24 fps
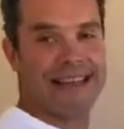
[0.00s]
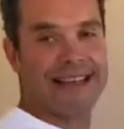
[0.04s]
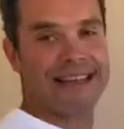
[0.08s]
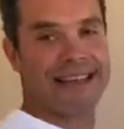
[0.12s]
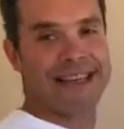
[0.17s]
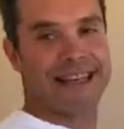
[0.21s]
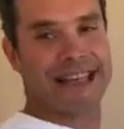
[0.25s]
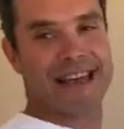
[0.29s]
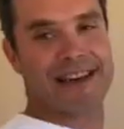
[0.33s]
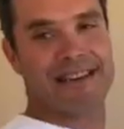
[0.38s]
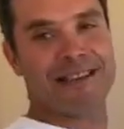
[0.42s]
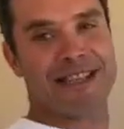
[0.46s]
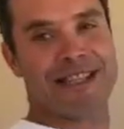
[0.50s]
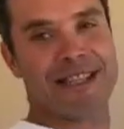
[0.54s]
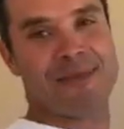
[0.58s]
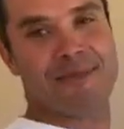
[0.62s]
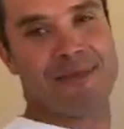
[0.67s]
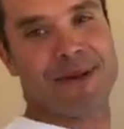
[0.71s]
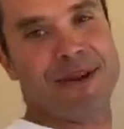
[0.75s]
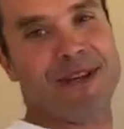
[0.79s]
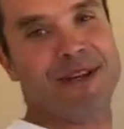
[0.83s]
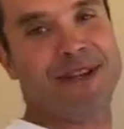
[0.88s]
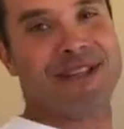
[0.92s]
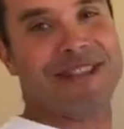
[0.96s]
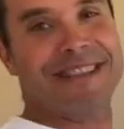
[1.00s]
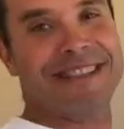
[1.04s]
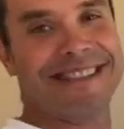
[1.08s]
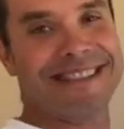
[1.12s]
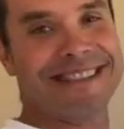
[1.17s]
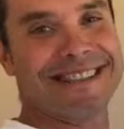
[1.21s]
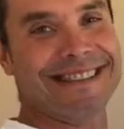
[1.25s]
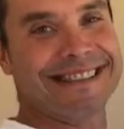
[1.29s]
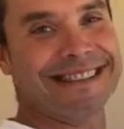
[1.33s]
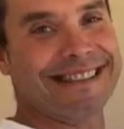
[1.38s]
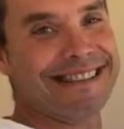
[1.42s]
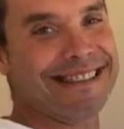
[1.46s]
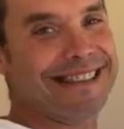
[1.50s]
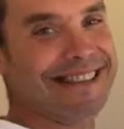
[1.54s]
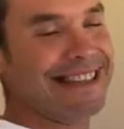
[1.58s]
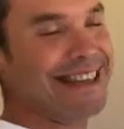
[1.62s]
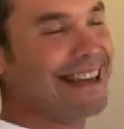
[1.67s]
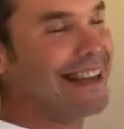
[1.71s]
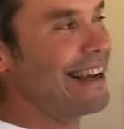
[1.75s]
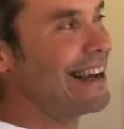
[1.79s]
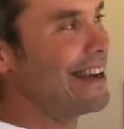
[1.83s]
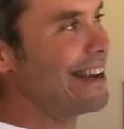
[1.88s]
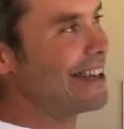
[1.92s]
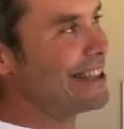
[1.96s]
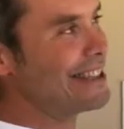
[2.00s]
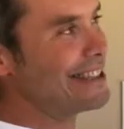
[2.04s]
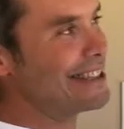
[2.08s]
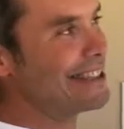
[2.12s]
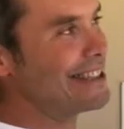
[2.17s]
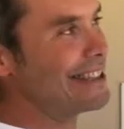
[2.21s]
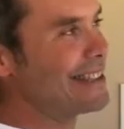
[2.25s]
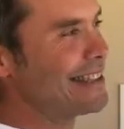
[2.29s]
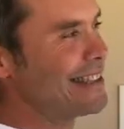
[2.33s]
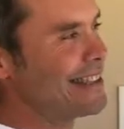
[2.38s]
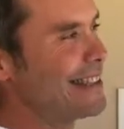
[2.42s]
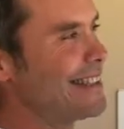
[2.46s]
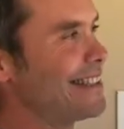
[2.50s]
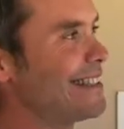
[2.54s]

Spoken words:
it carries the passion. And